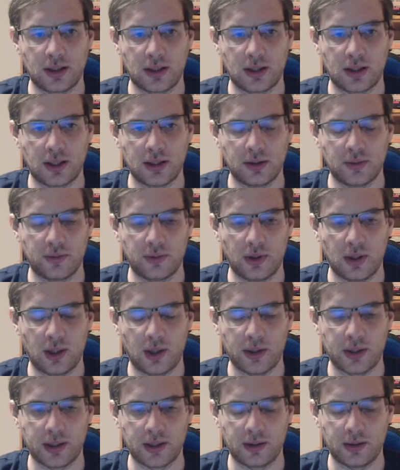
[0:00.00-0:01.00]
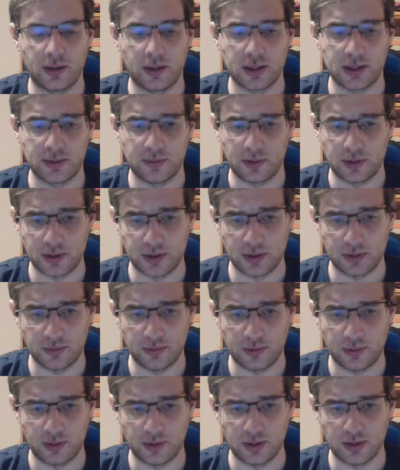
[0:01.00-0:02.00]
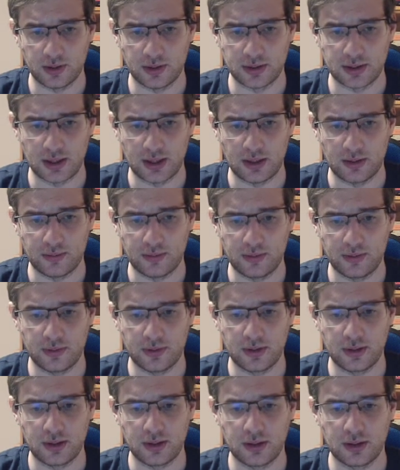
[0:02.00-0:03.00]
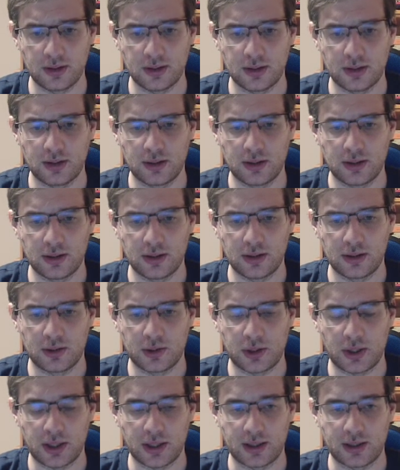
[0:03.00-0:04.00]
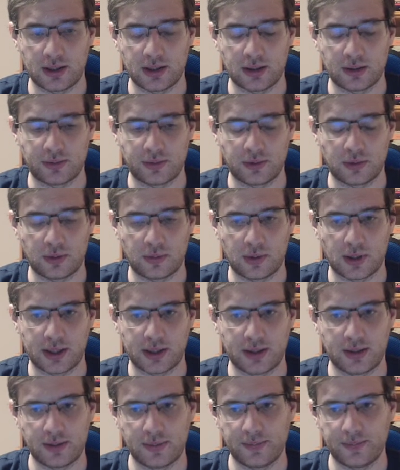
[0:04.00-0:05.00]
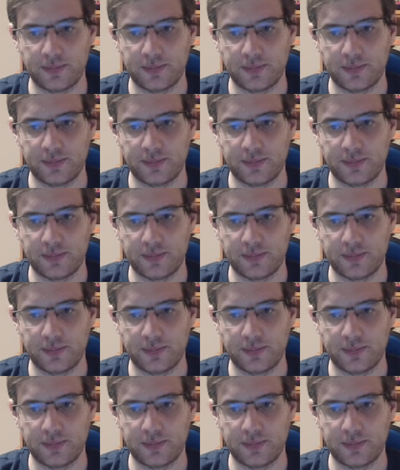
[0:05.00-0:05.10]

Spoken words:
kind of allowing a nice version for the Slav Schlechter for white.